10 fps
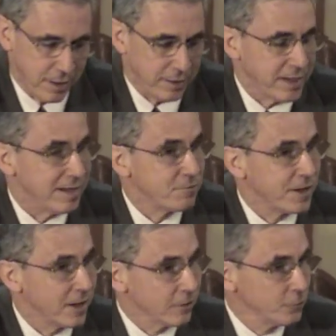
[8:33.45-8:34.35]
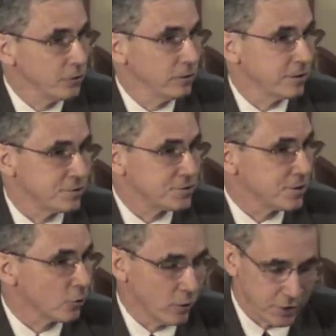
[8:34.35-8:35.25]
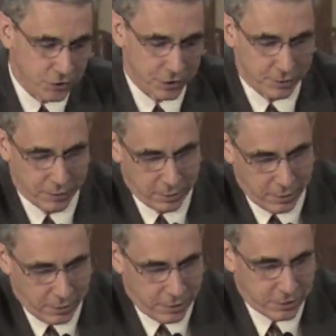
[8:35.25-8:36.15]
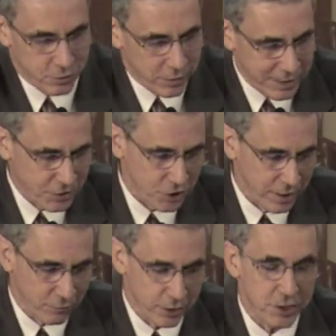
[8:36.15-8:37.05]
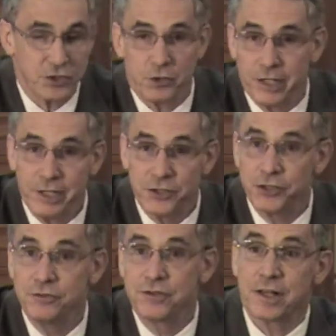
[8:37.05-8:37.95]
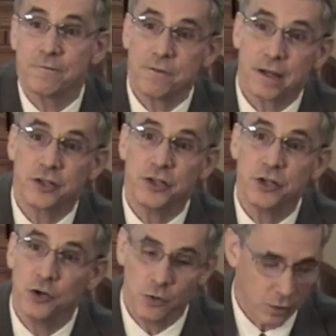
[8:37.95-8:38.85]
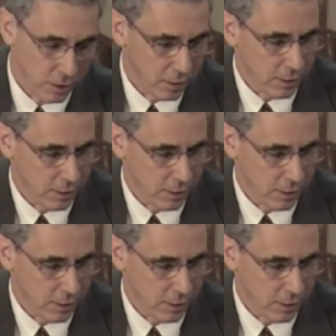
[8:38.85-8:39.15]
and gave careful consideration to each and every issue, issues that affect you